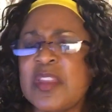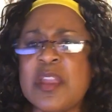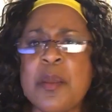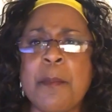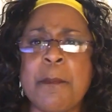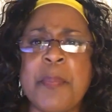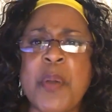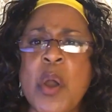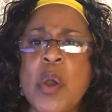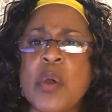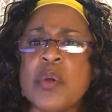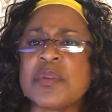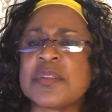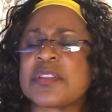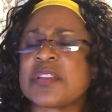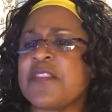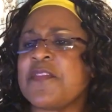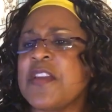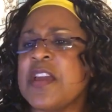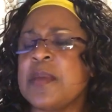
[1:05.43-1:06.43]
posts.
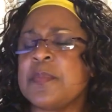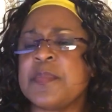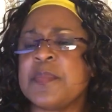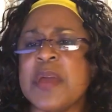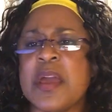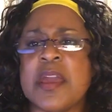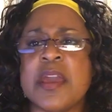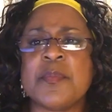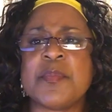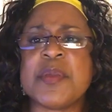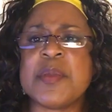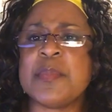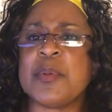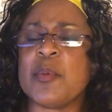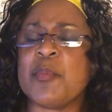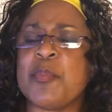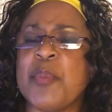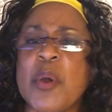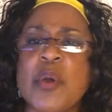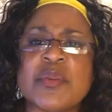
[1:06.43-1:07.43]
I had
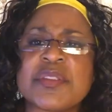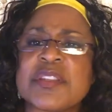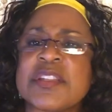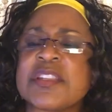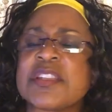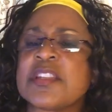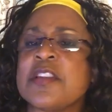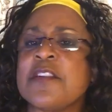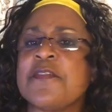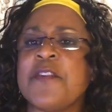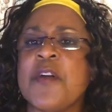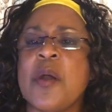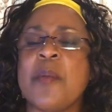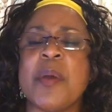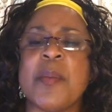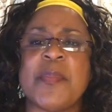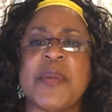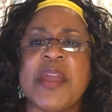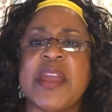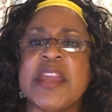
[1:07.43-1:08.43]
people posting stuff on
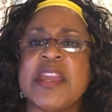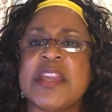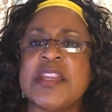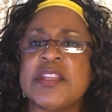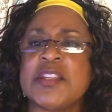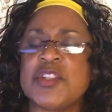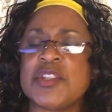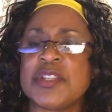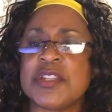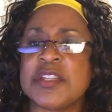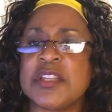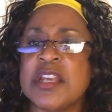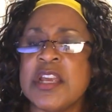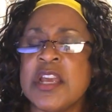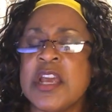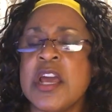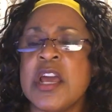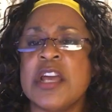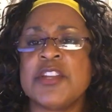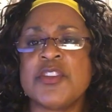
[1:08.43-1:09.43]
my page, and
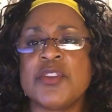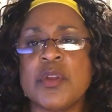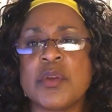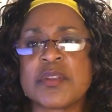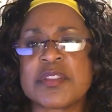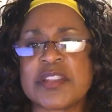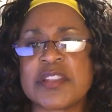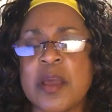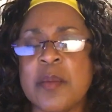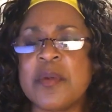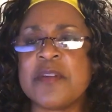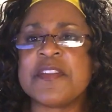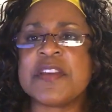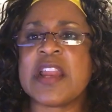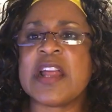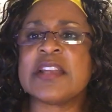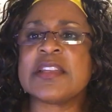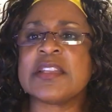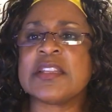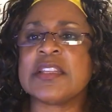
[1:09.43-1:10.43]
some of it
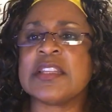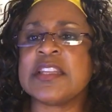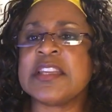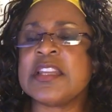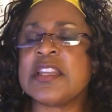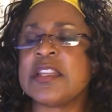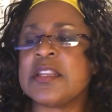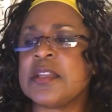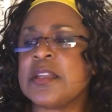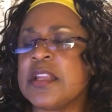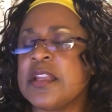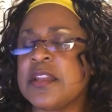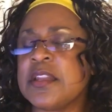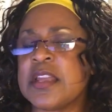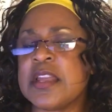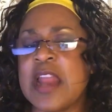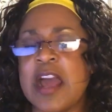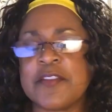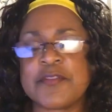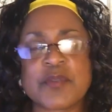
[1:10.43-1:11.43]
I deleted. And
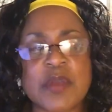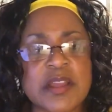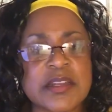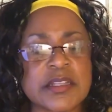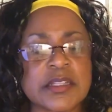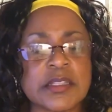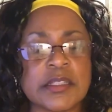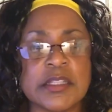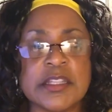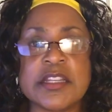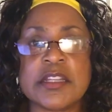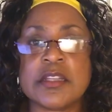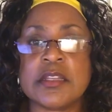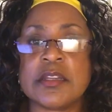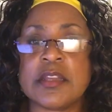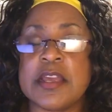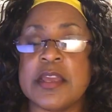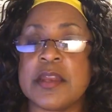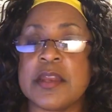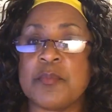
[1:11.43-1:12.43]
then after I
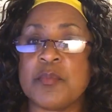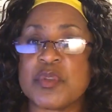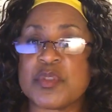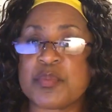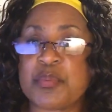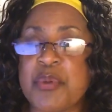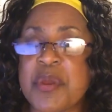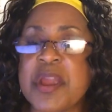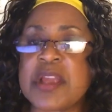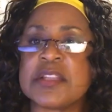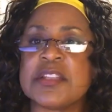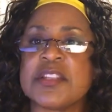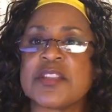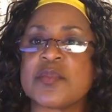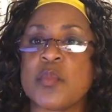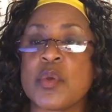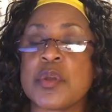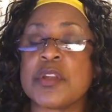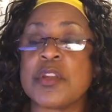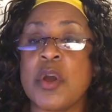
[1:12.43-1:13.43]
deleted and was praying this
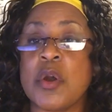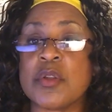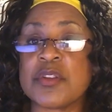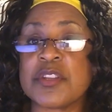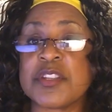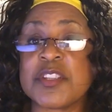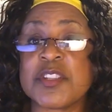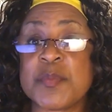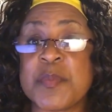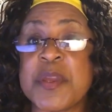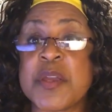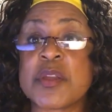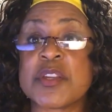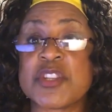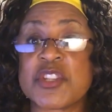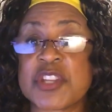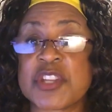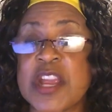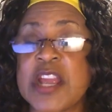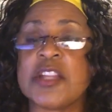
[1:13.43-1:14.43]
morning, the Holy Spirit
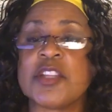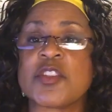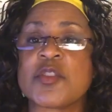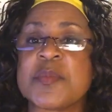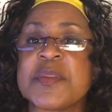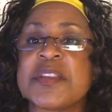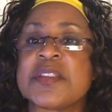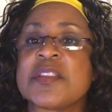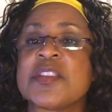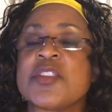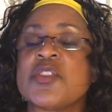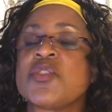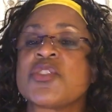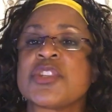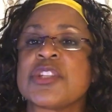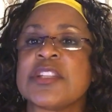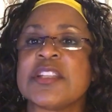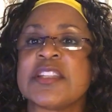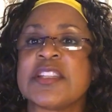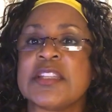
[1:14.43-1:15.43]
challenged me. He said, "You
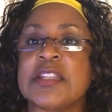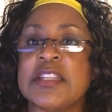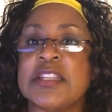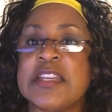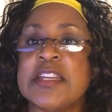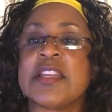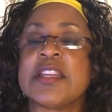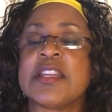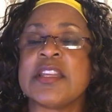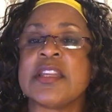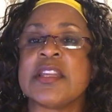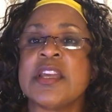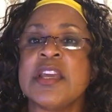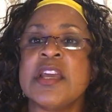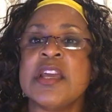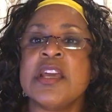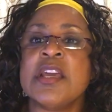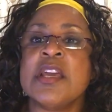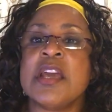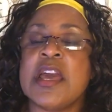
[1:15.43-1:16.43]
shouldn't have deleted it."
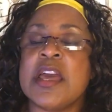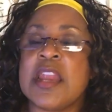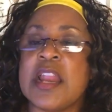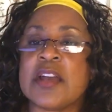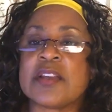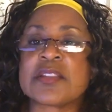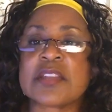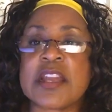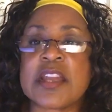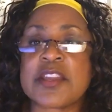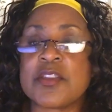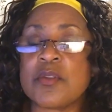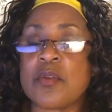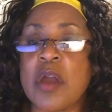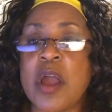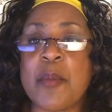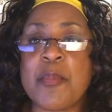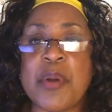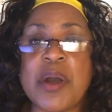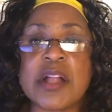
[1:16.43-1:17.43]
And I was like,
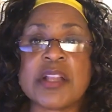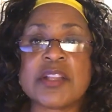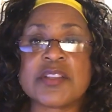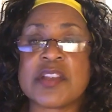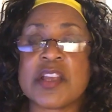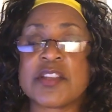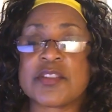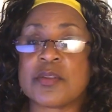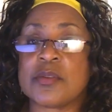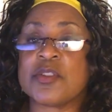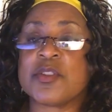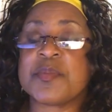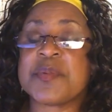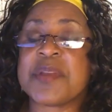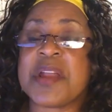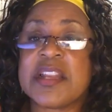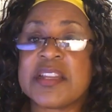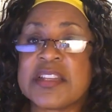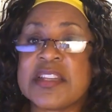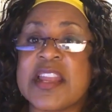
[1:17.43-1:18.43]
I apologize, Holy
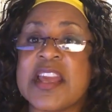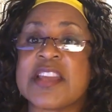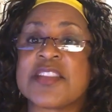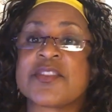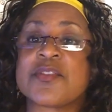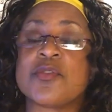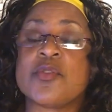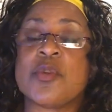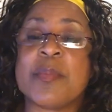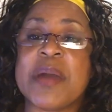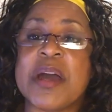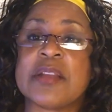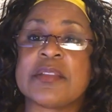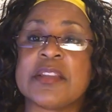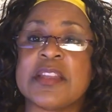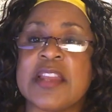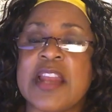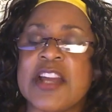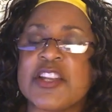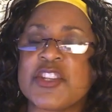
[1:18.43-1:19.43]
Spirit. I didn't ask you about
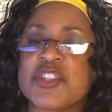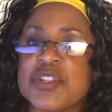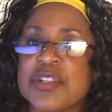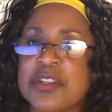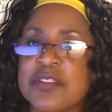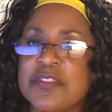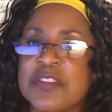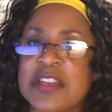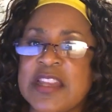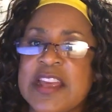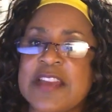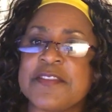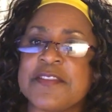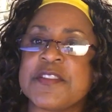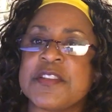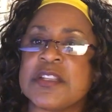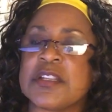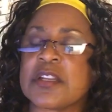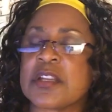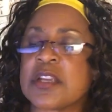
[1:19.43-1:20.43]
that. I should have left it.